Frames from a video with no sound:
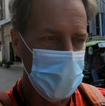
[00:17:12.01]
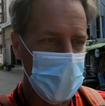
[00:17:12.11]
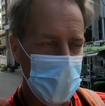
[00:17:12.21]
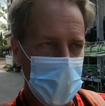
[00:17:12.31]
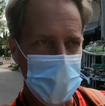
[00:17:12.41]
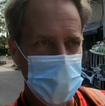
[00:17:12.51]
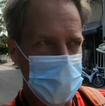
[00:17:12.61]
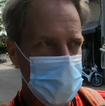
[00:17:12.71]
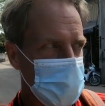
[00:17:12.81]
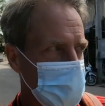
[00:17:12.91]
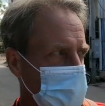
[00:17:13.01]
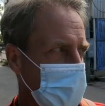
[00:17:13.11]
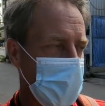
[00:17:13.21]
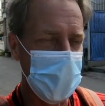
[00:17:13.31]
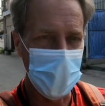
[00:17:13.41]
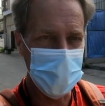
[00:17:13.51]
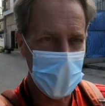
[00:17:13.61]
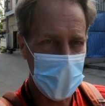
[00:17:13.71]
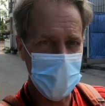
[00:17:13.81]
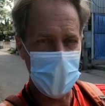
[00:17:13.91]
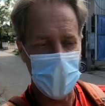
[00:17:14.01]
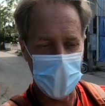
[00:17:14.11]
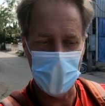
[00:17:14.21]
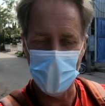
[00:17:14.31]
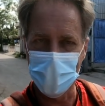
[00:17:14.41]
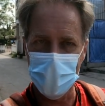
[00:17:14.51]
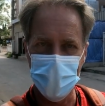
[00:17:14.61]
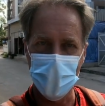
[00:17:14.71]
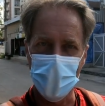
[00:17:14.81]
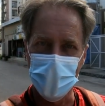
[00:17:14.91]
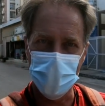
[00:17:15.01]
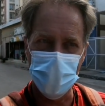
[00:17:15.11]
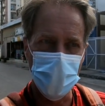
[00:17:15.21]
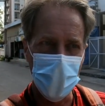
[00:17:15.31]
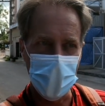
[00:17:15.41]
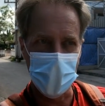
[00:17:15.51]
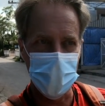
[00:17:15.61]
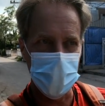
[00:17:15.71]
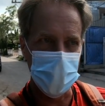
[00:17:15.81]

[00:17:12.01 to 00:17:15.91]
because I haven't had a lot of experience doing this.